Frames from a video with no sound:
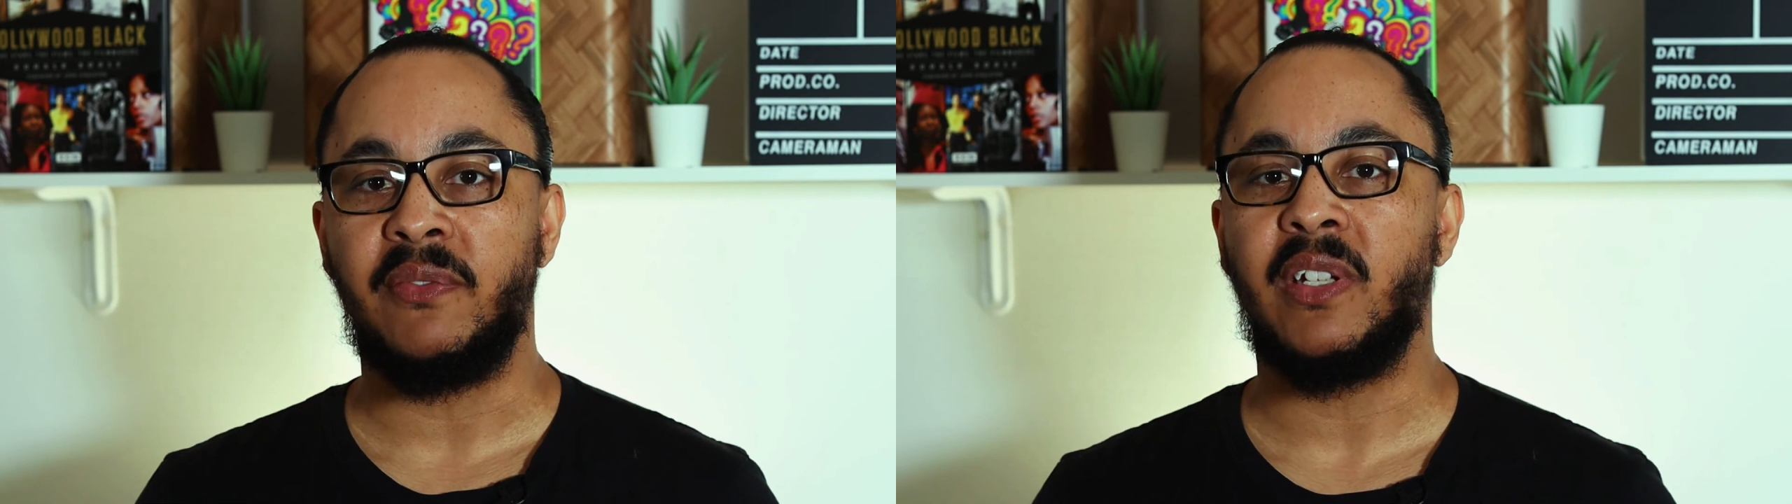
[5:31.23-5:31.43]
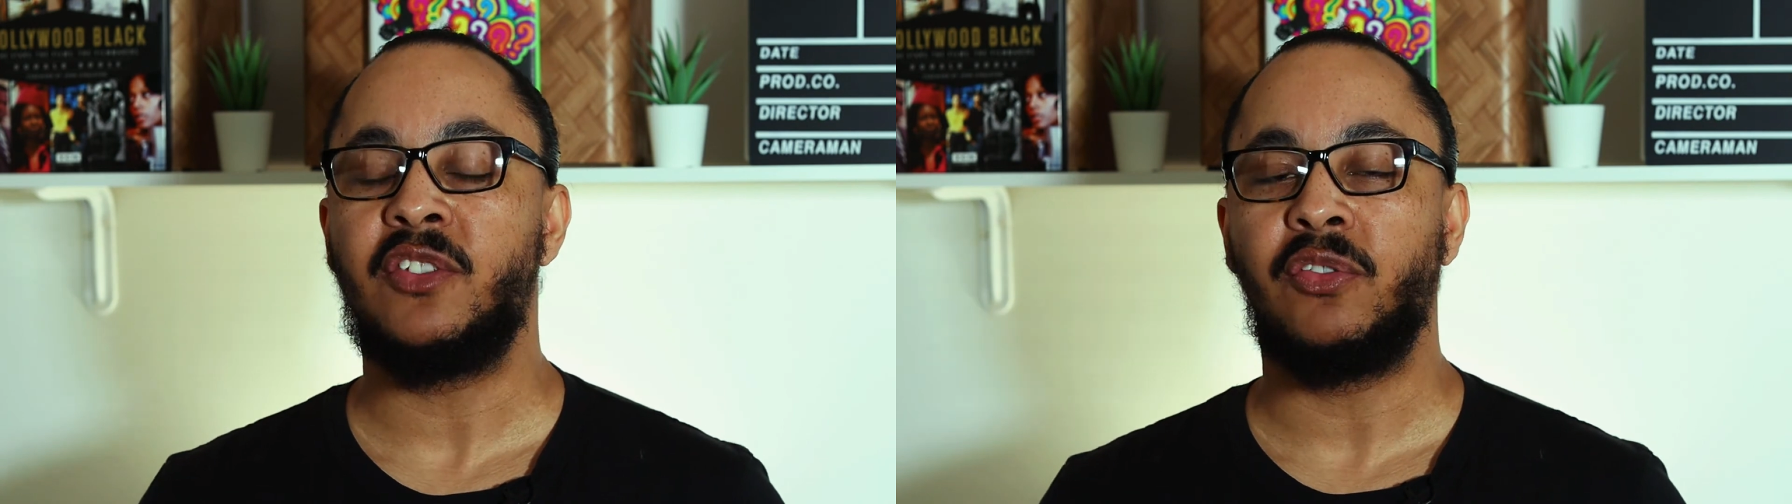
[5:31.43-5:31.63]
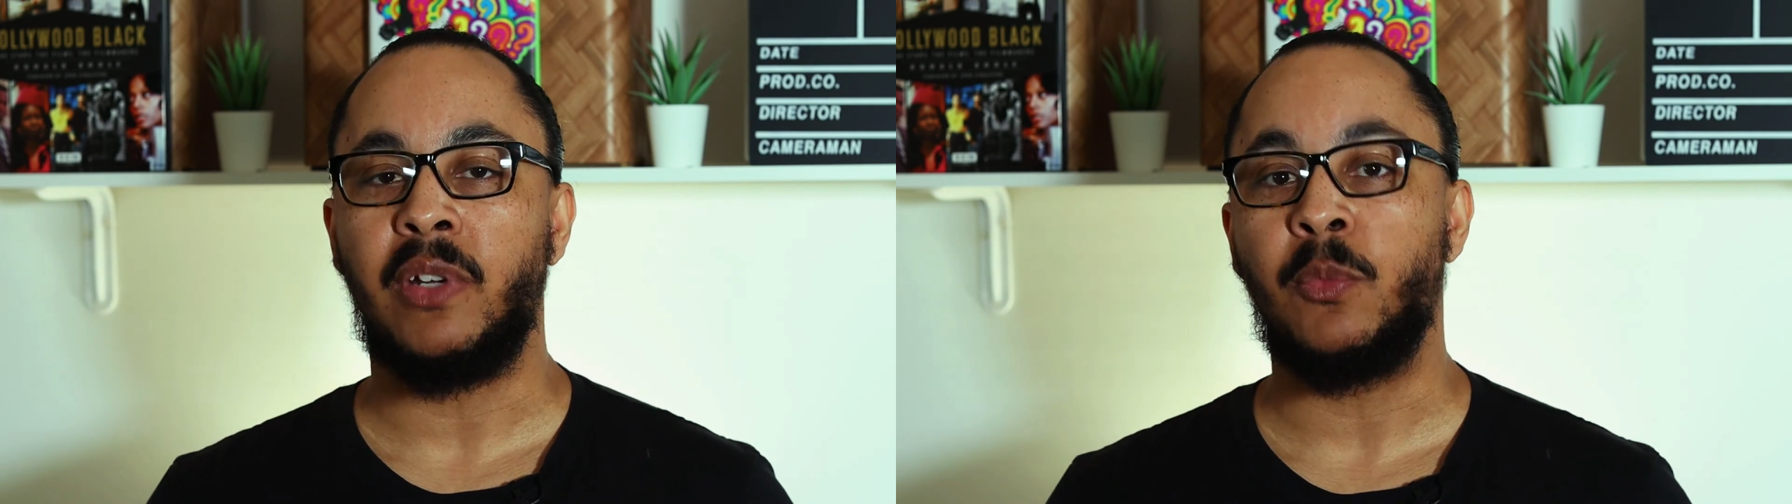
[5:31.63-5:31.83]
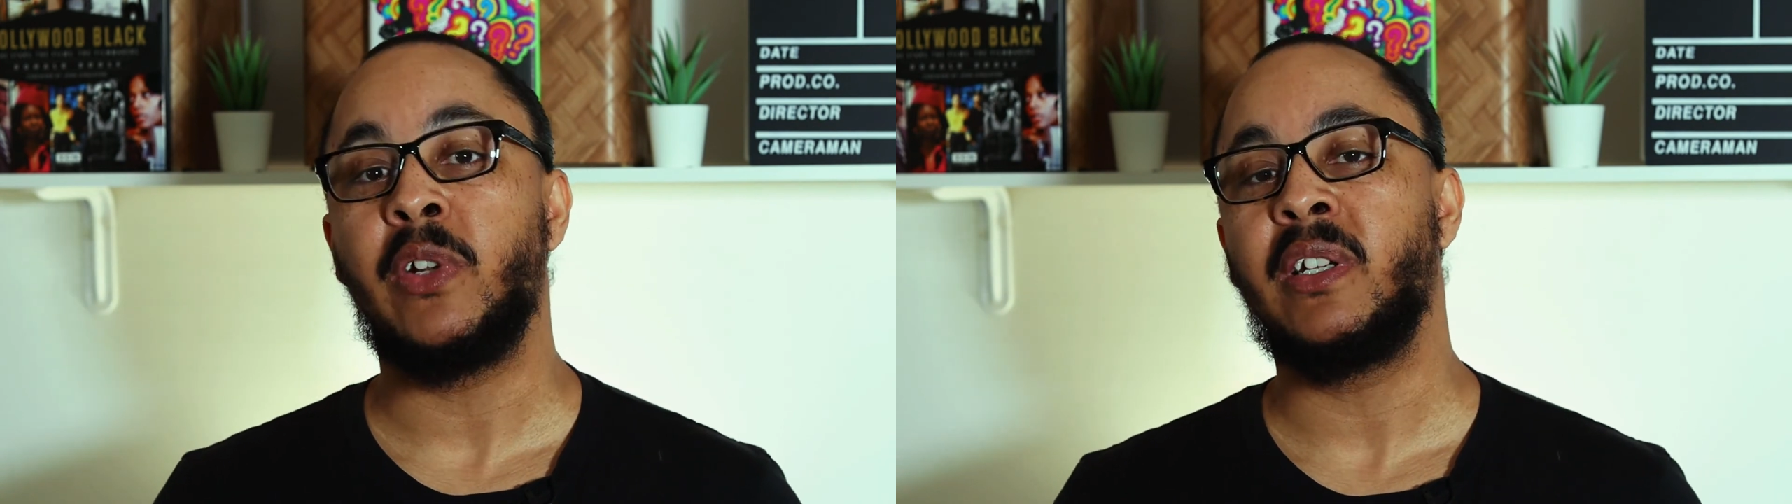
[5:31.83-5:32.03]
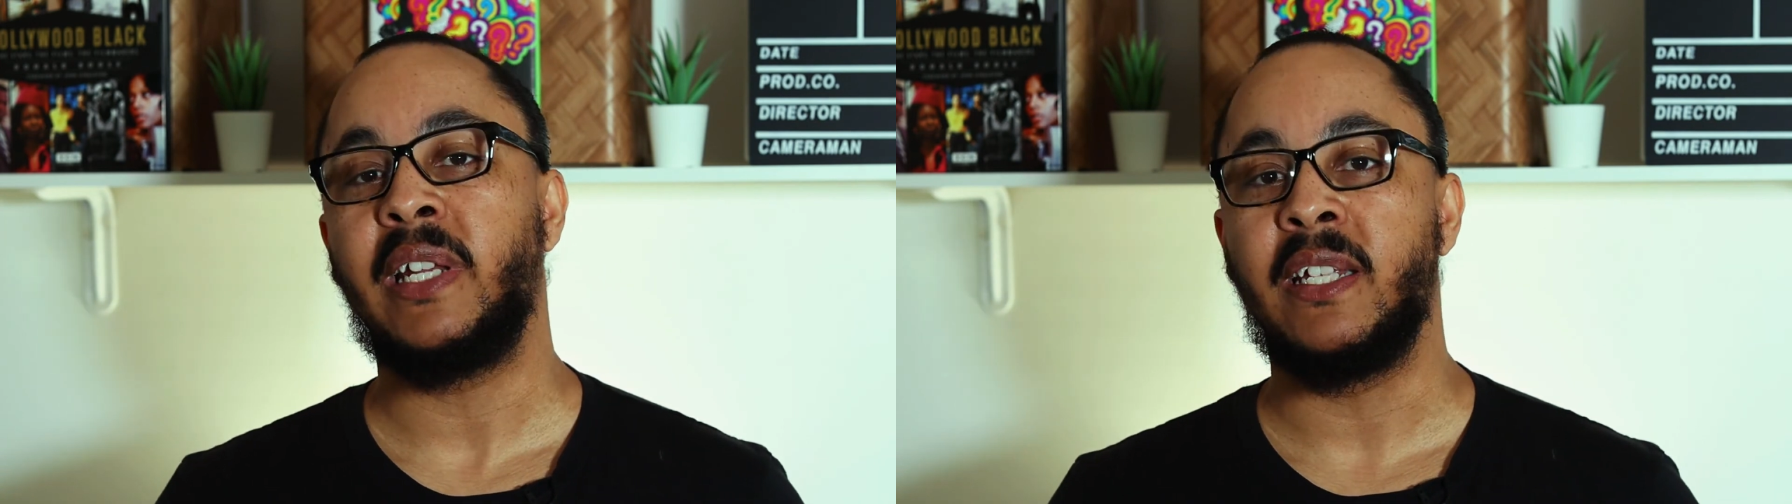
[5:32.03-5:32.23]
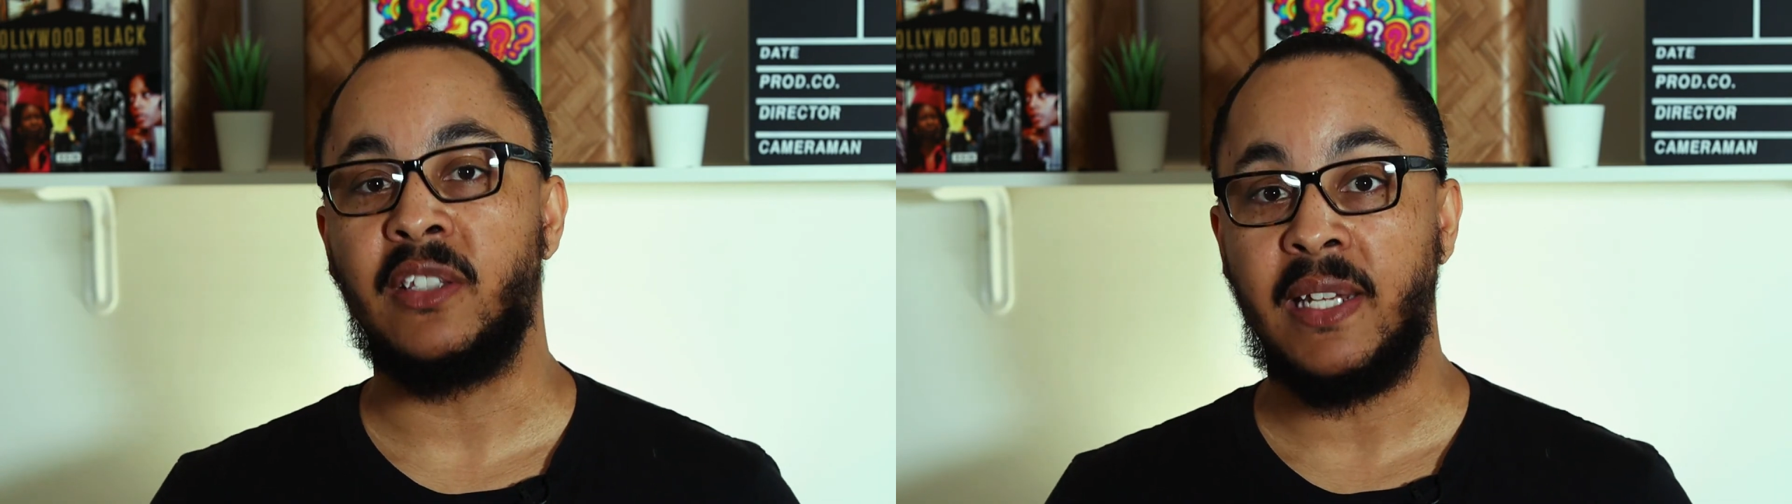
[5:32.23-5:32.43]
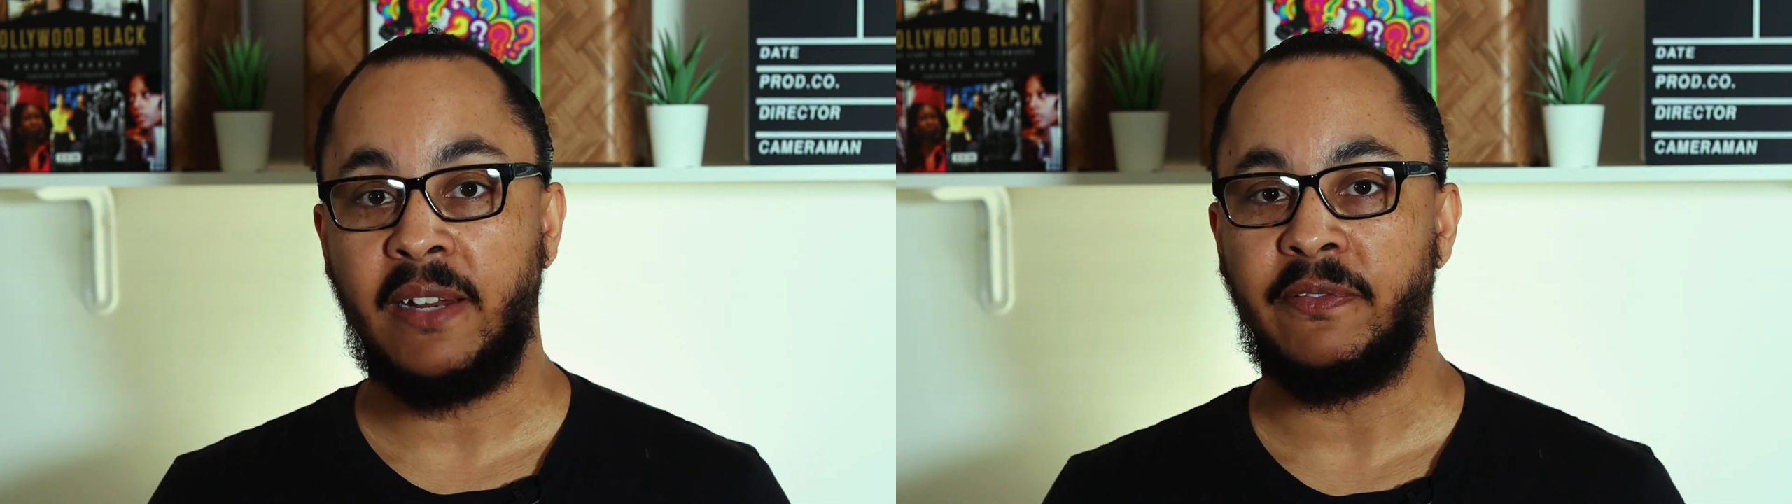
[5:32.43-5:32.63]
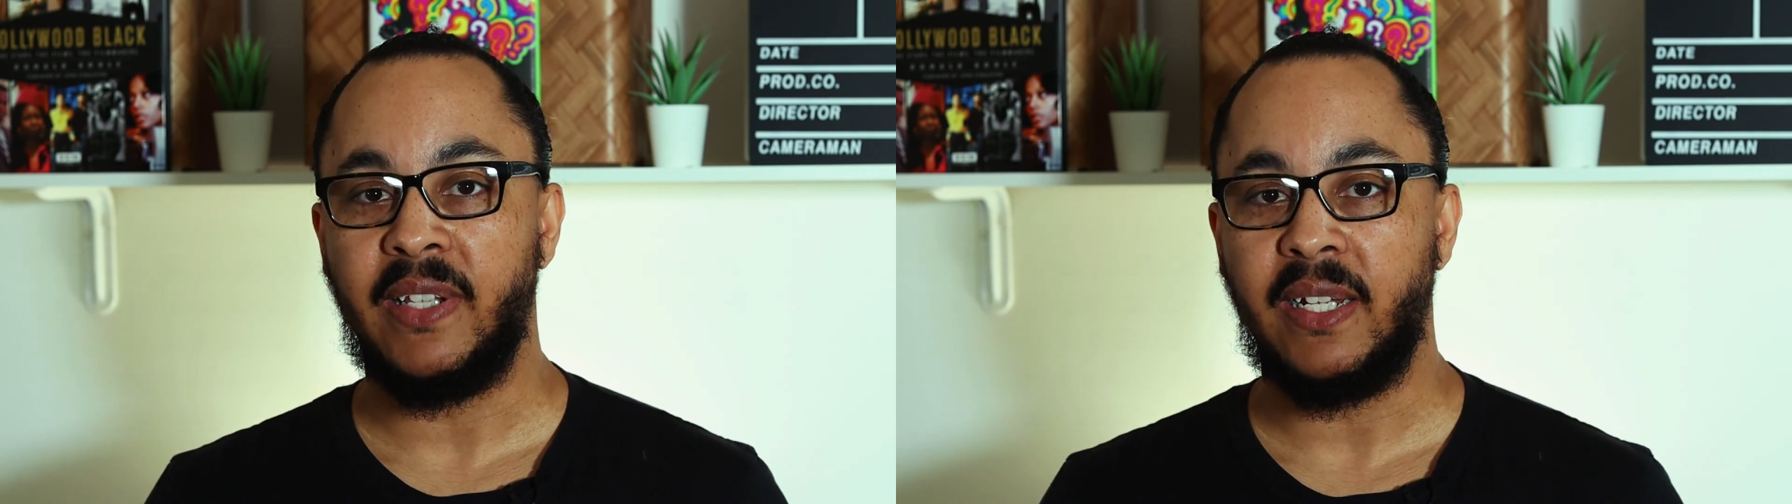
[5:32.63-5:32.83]
give it a stream when it hits
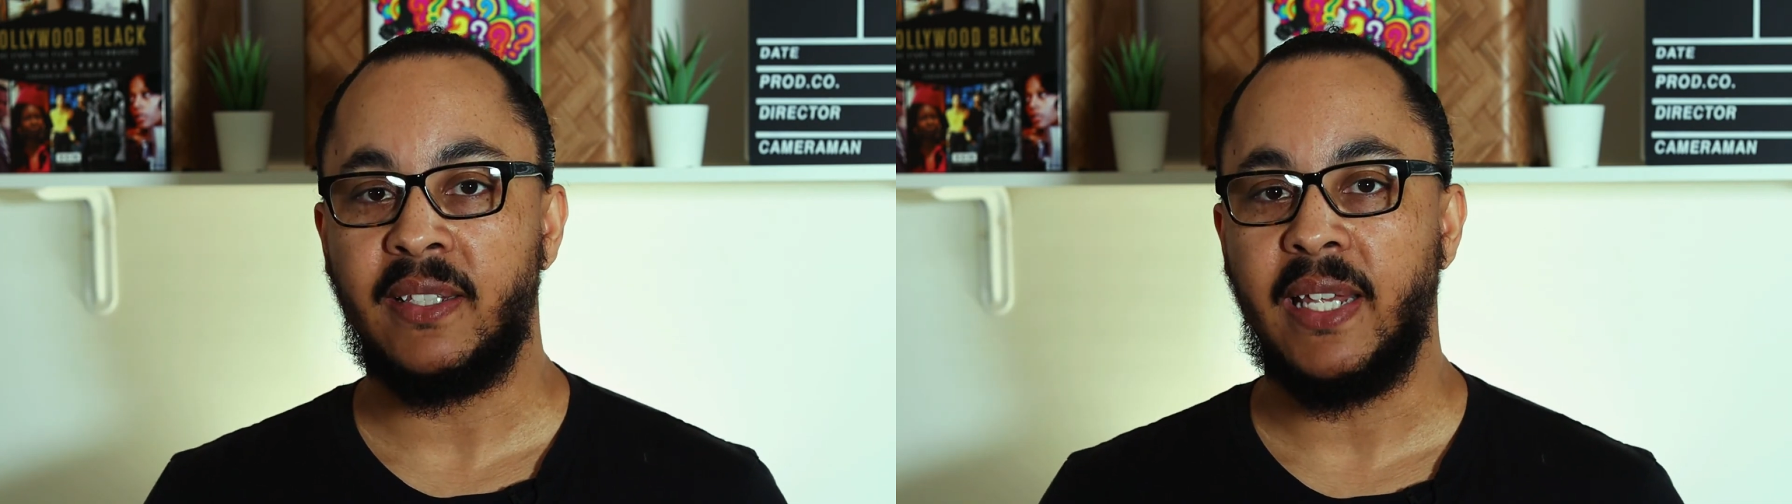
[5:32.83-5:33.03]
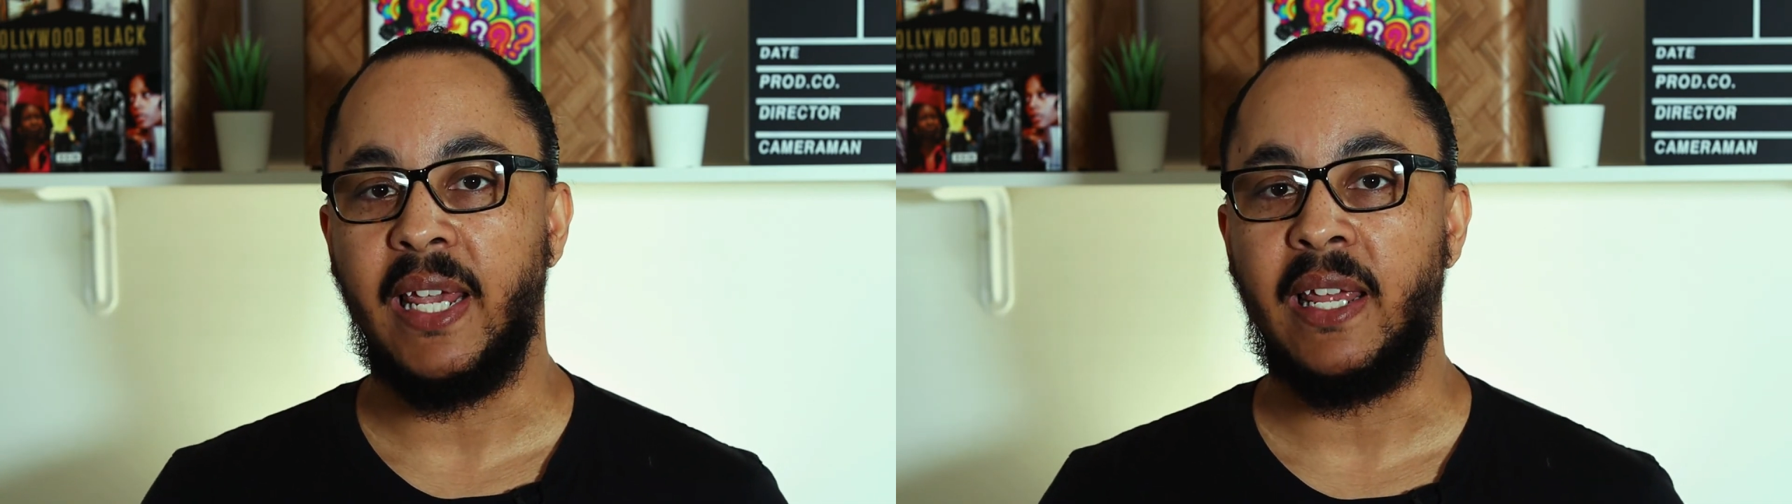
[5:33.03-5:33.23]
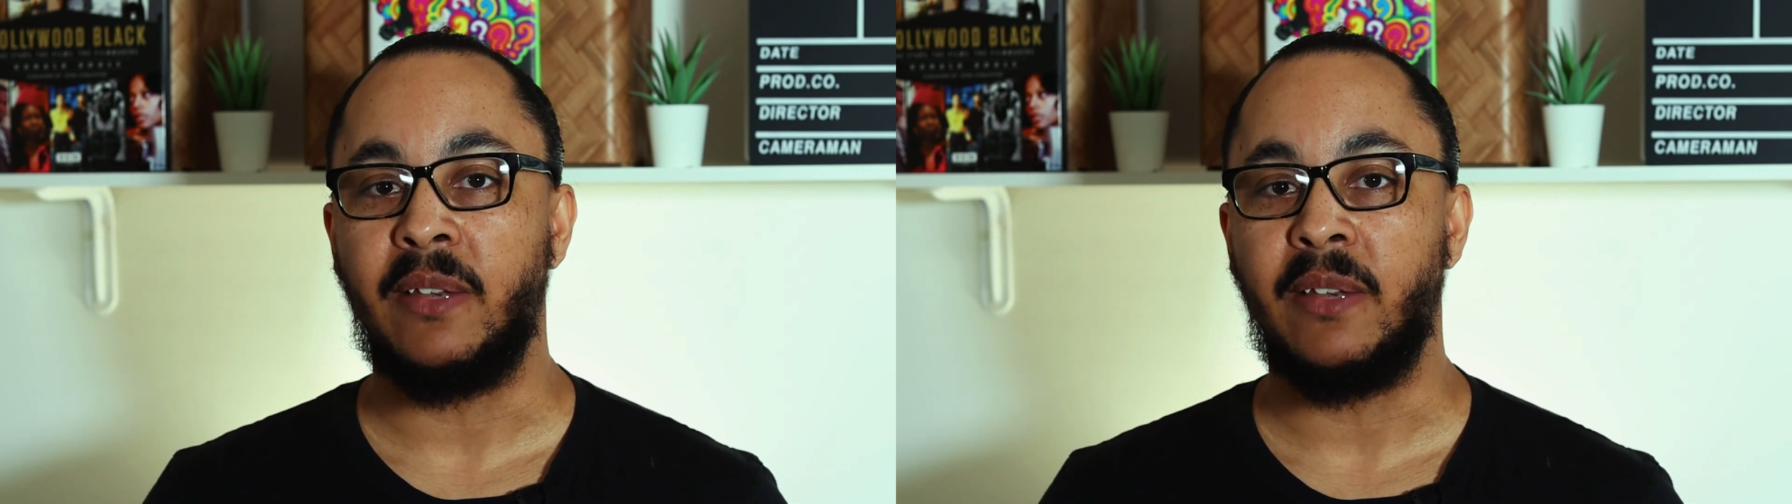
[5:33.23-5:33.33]
Netflix.